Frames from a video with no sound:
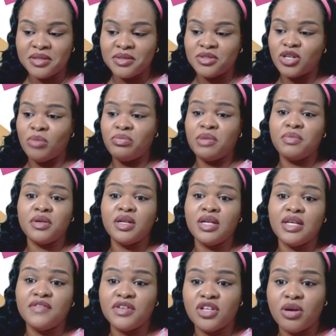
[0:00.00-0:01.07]
Some people
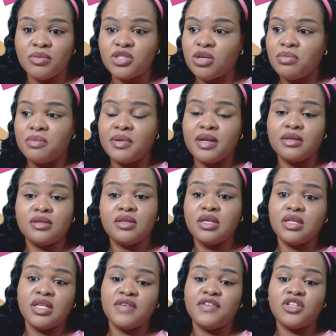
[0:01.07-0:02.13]
live in
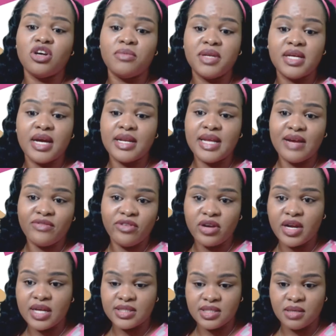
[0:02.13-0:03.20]
Dominica and they have
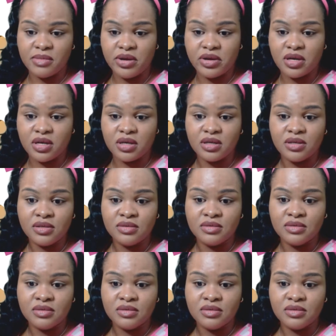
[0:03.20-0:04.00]
green cards in America.